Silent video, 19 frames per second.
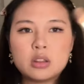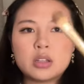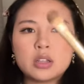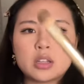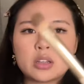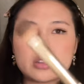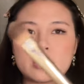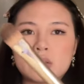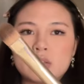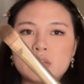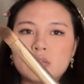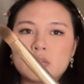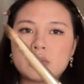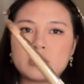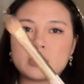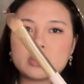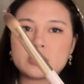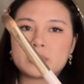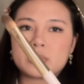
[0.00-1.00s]
Like,
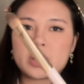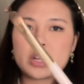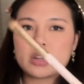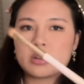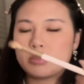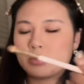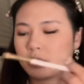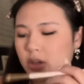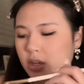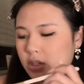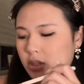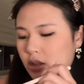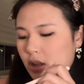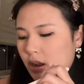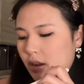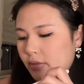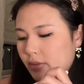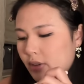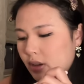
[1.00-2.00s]
this random brush
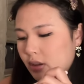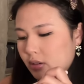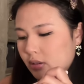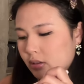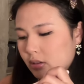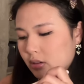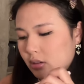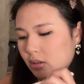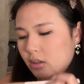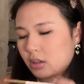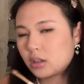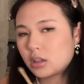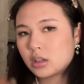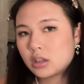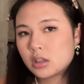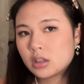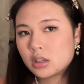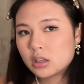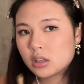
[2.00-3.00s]
that I found.
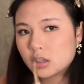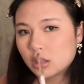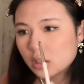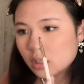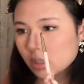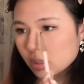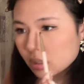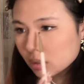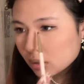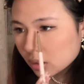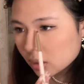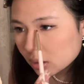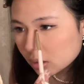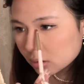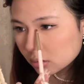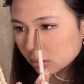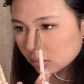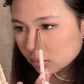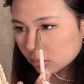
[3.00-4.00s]
Then I'm gonna
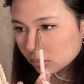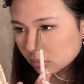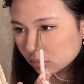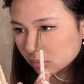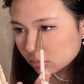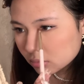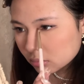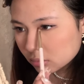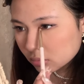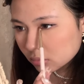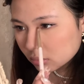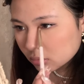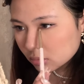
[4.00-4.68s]
do